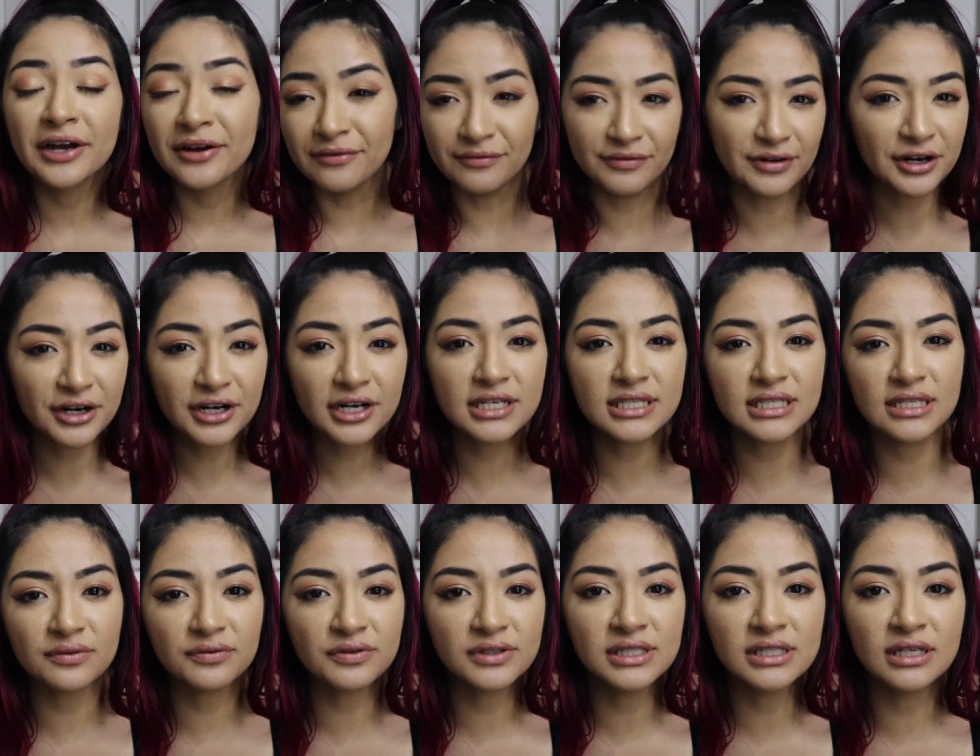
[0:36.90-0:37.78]
various
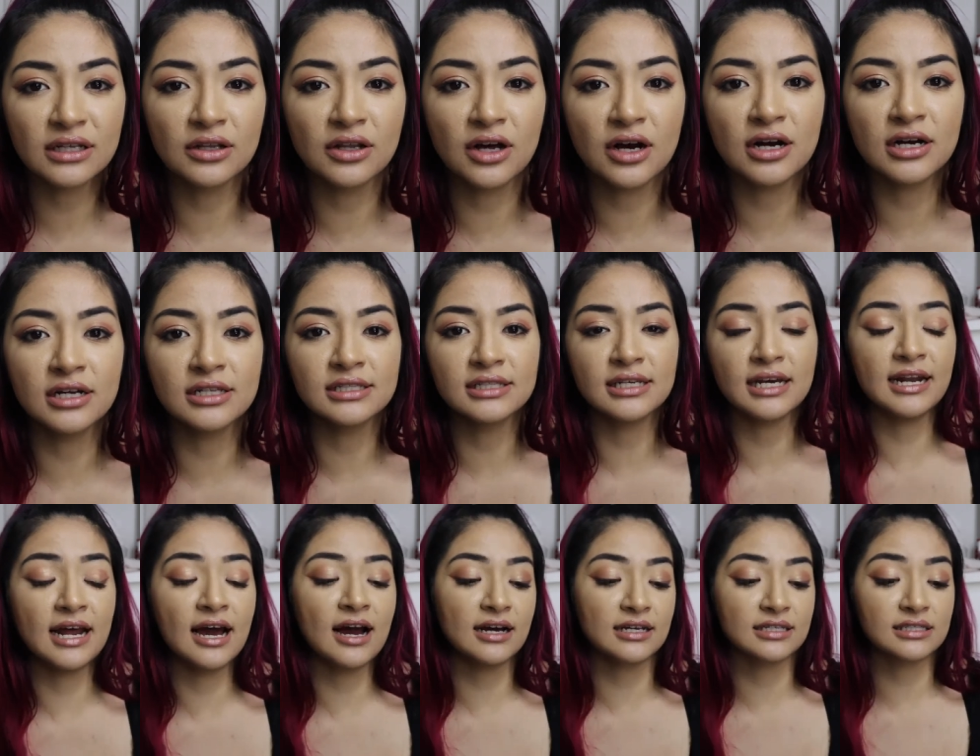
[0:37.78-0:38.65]
different salons and
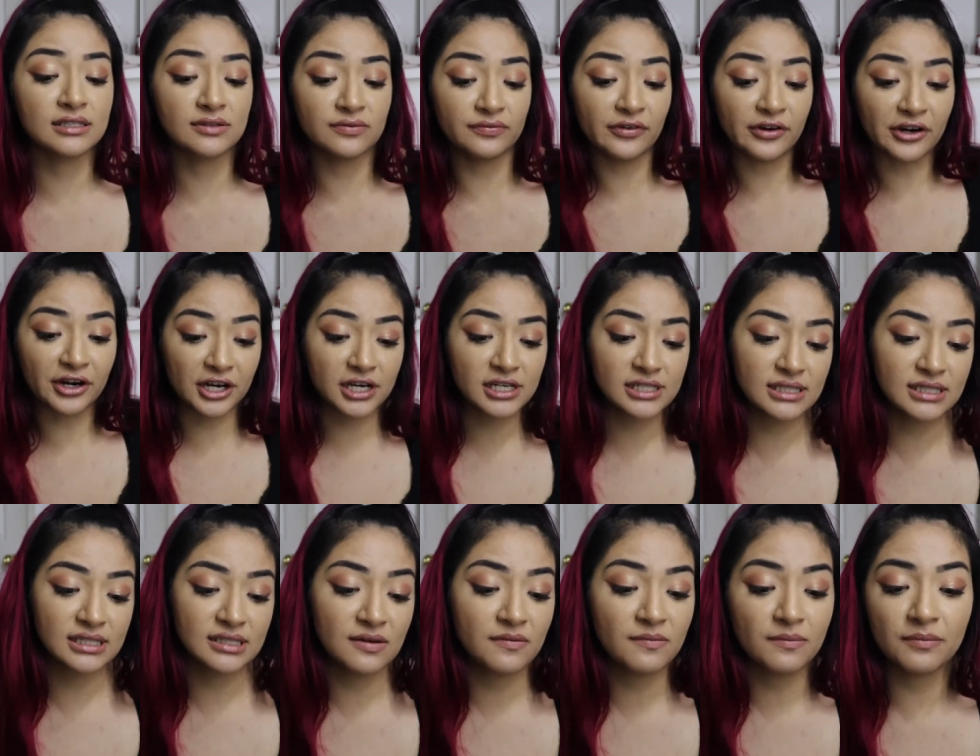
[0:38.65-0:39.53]
asked various
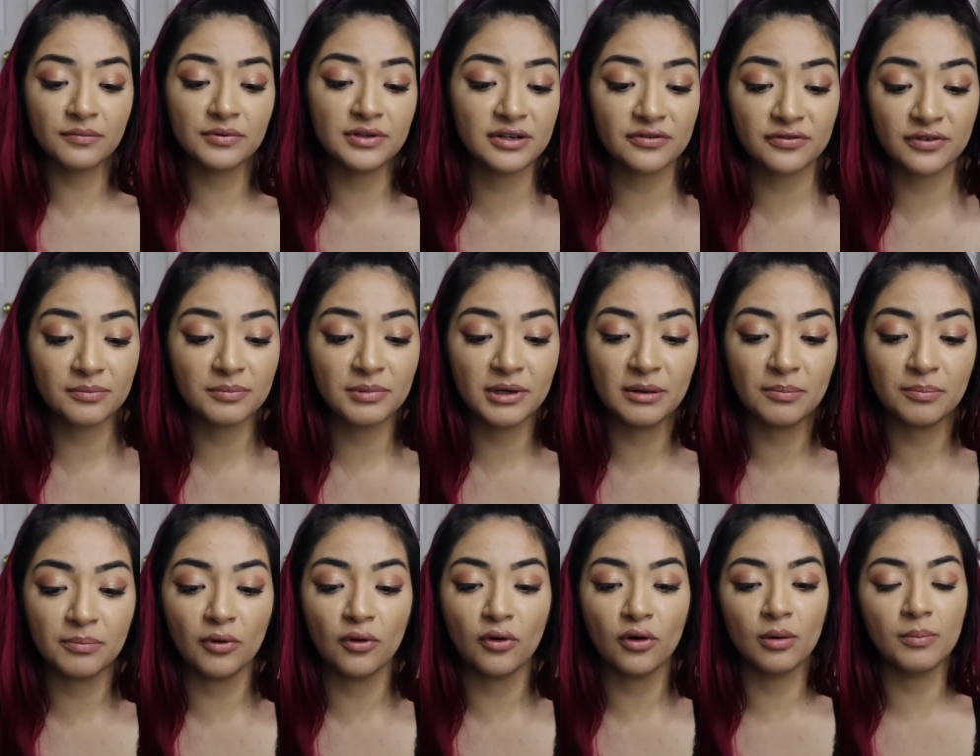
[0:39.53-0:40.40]
different
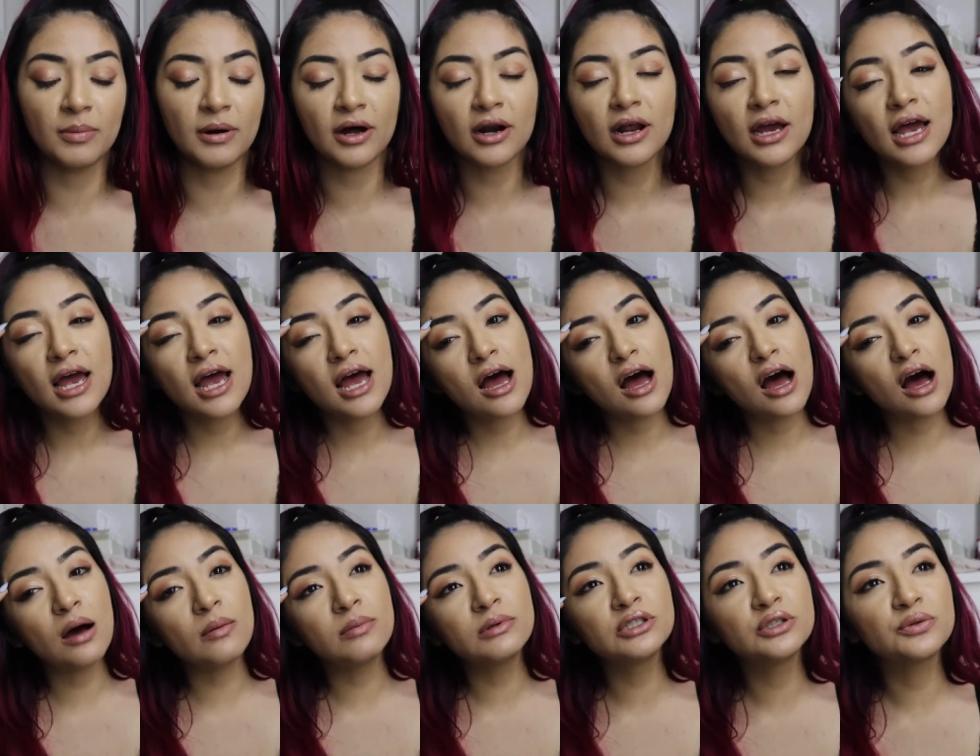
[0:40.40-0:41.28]
people about
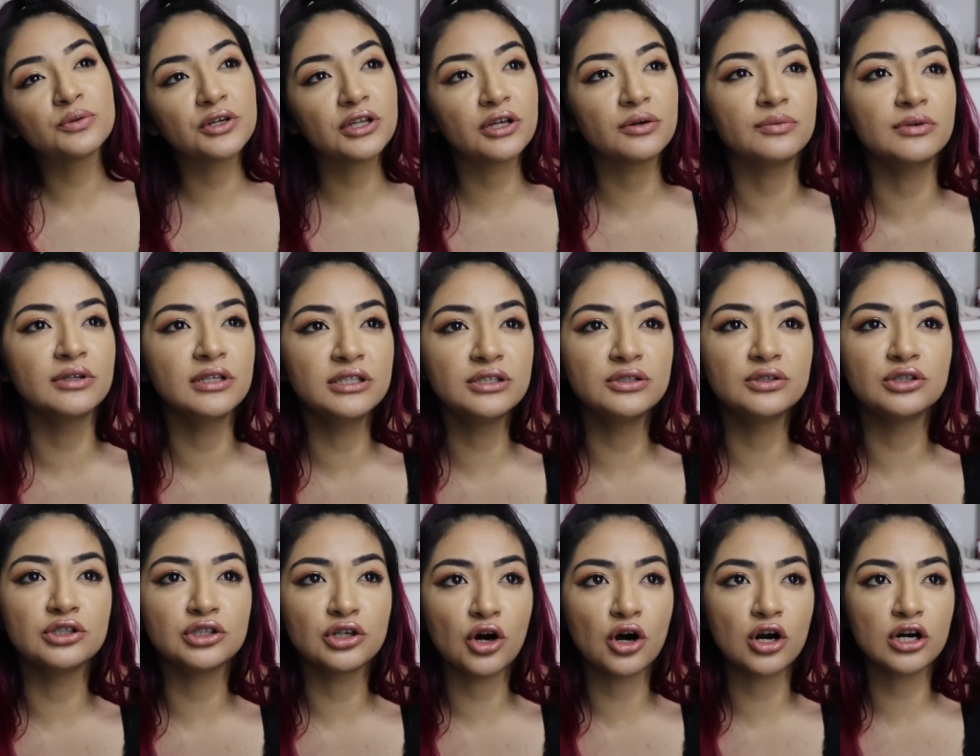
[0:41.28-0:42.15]
how much were they willing to
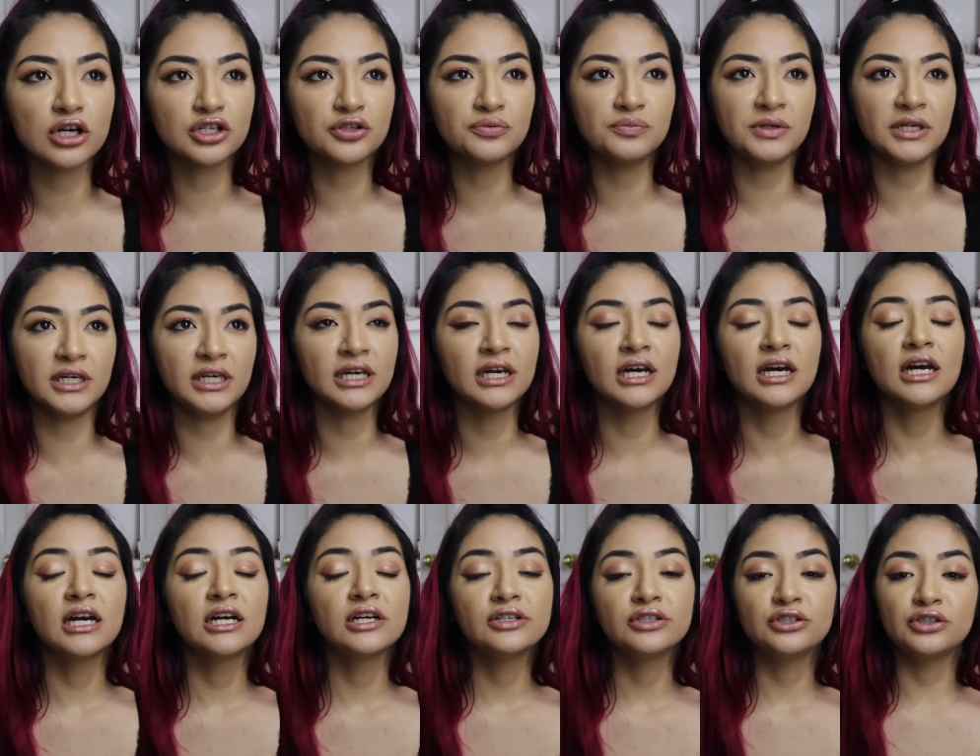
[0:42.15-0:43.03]
charge me
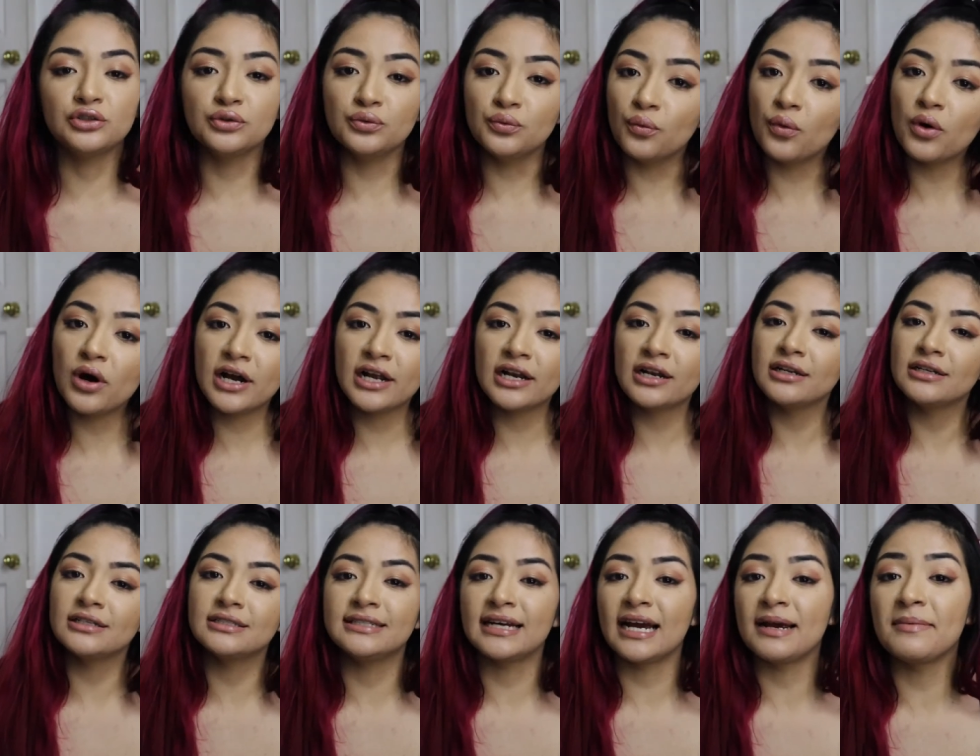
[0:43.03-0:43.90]
to one,
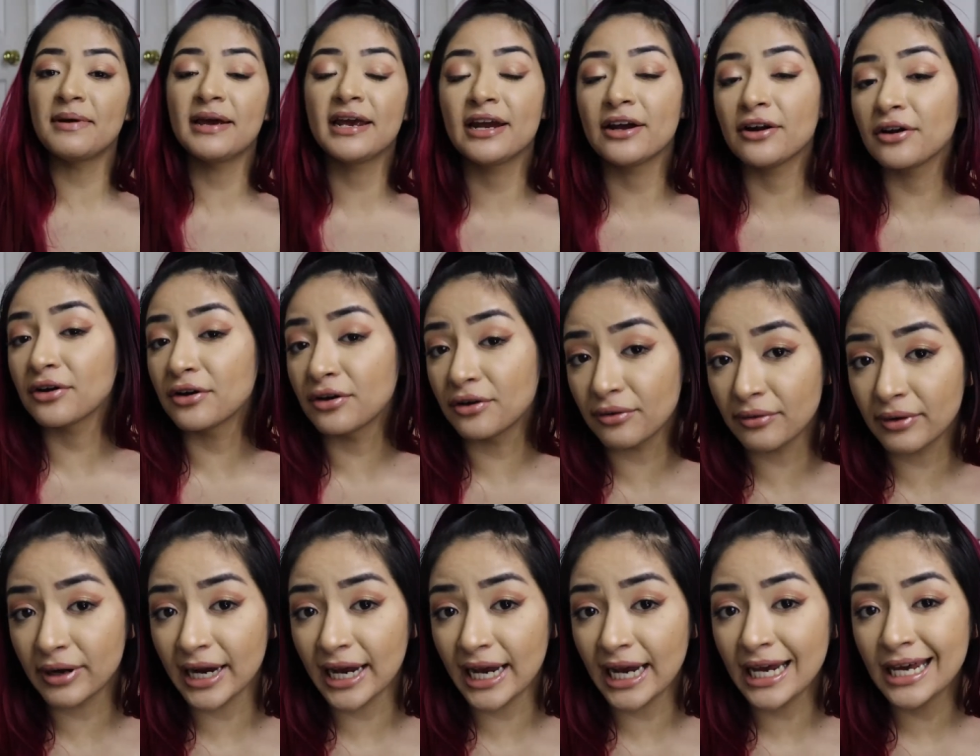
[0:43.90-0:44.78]
dye my hair
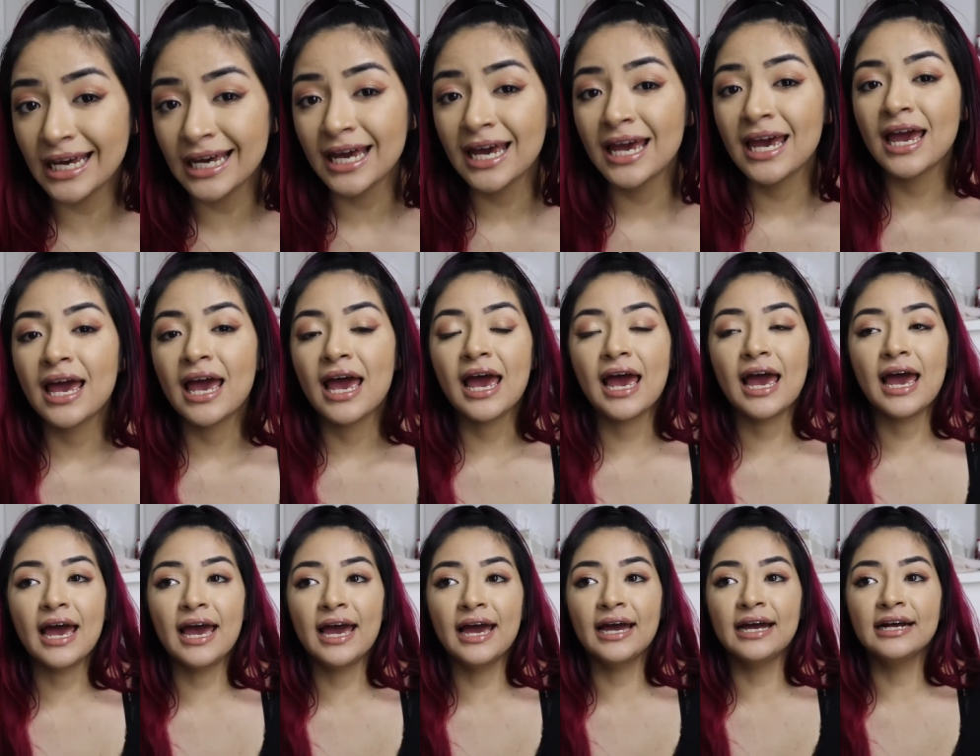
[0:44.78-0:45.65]
gray,
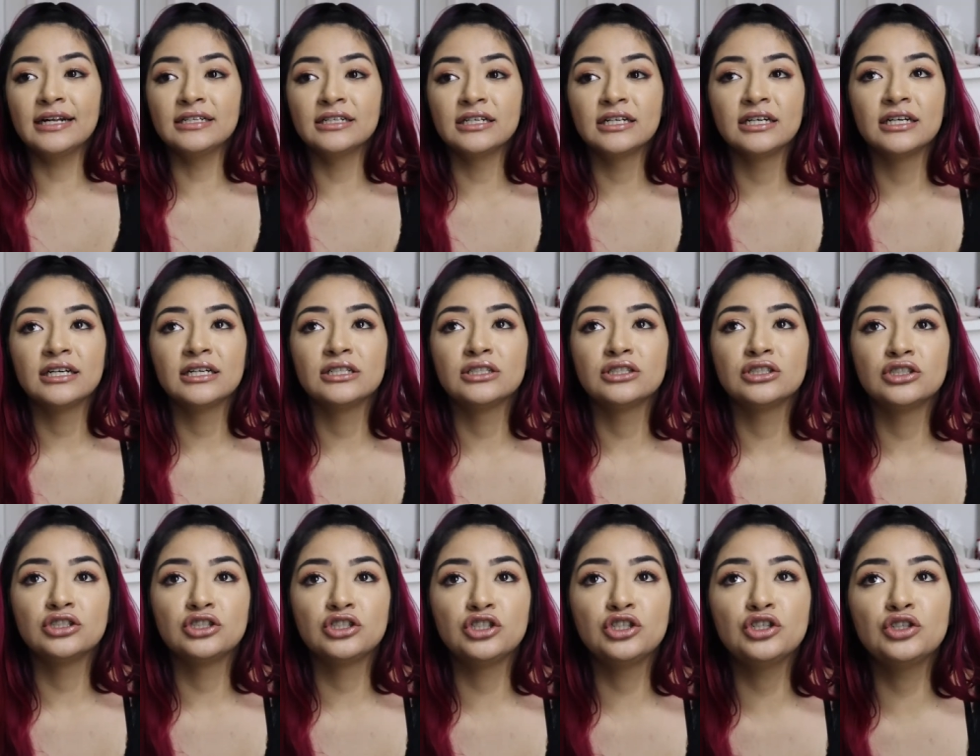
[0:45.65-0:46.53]
and
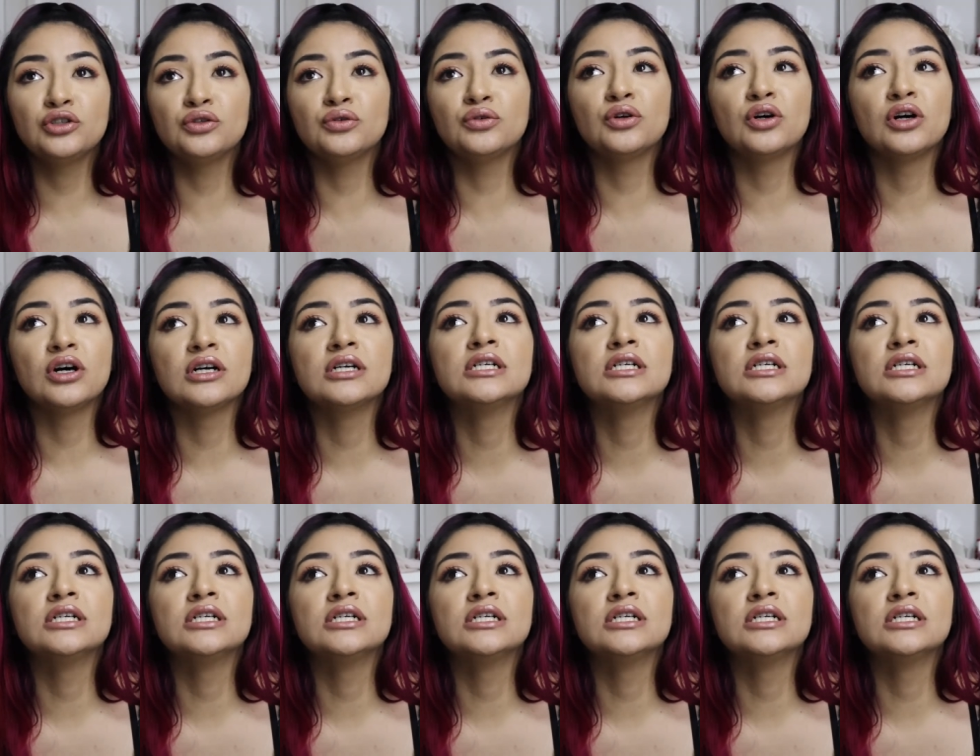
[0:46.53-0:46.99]
two,